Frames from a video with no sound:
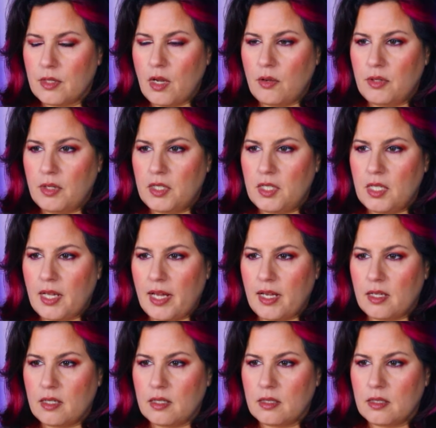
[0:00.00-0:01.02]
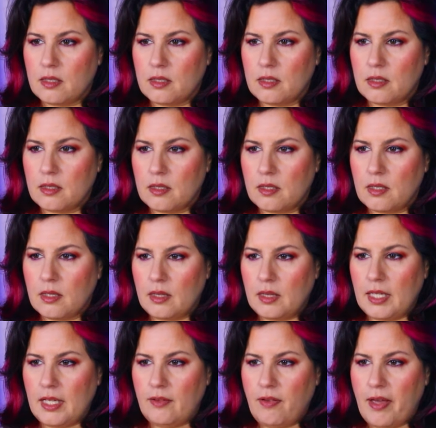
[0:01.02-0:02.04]
Oh, did she like
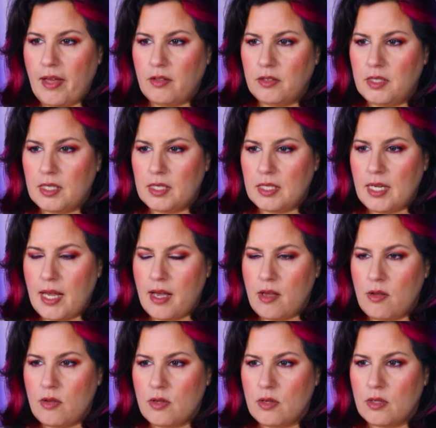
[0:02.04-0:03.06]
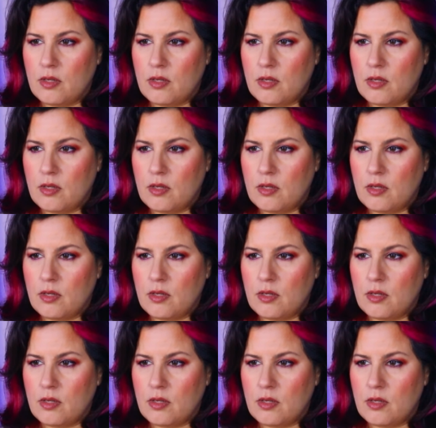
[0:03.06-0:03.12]
leave hell just now?